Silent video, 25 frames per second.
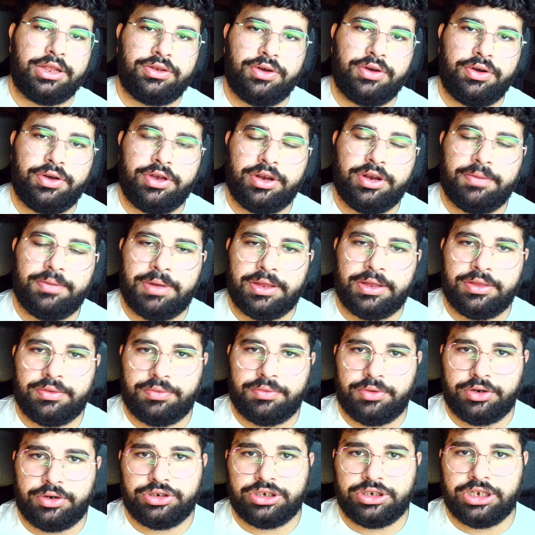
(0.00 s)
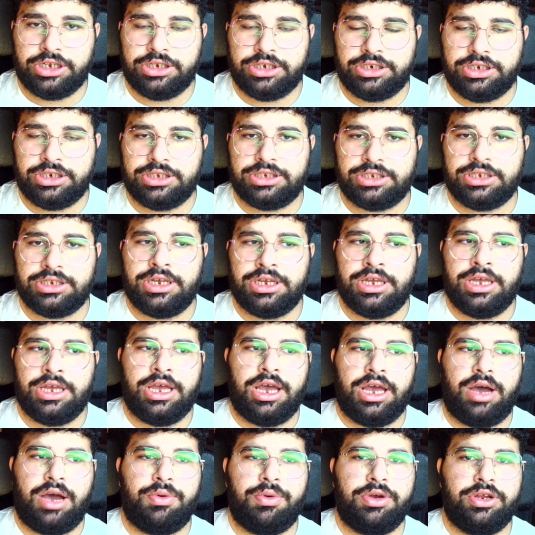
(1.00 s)
talking about the world changes,
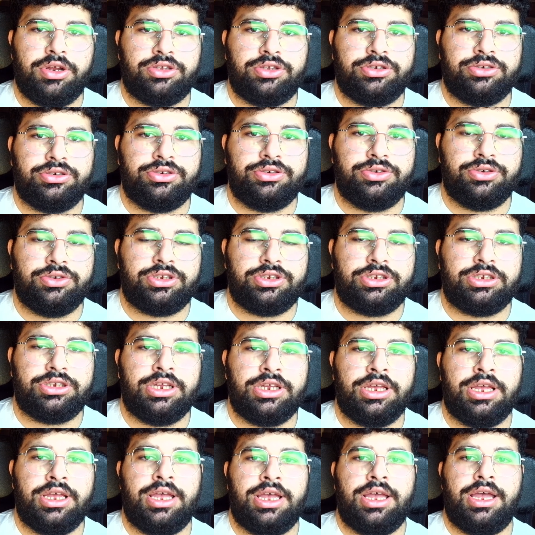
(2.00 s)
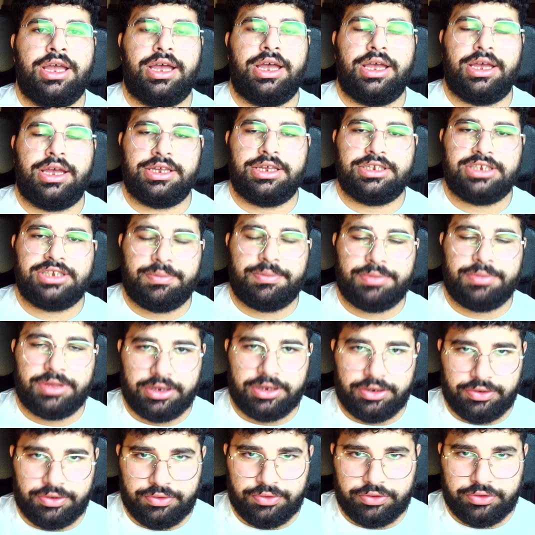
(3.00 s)
I want to introduce something
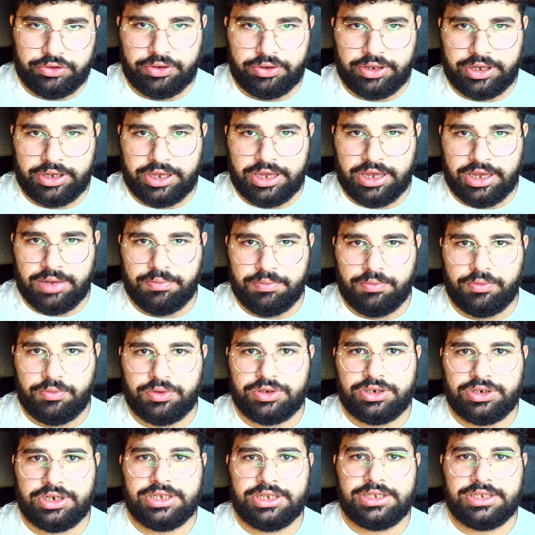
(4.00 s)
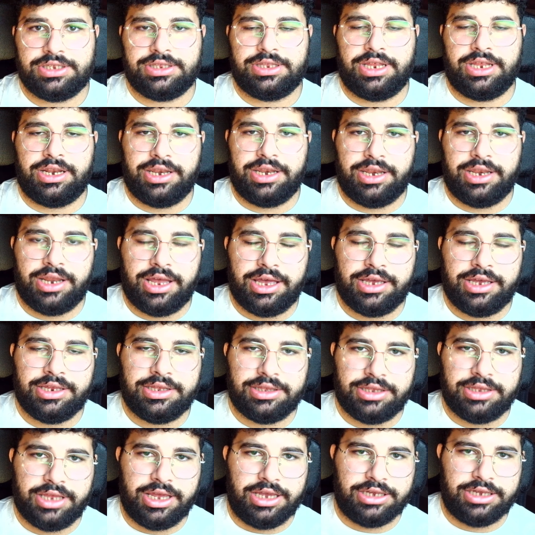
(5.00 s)
new to the game, which is the
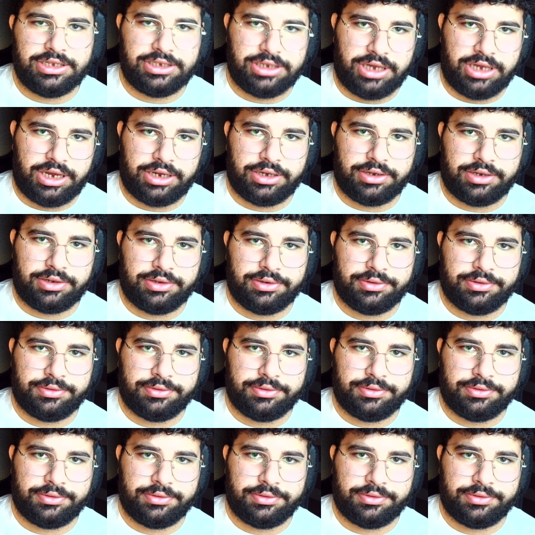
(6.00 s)
night-day cycle.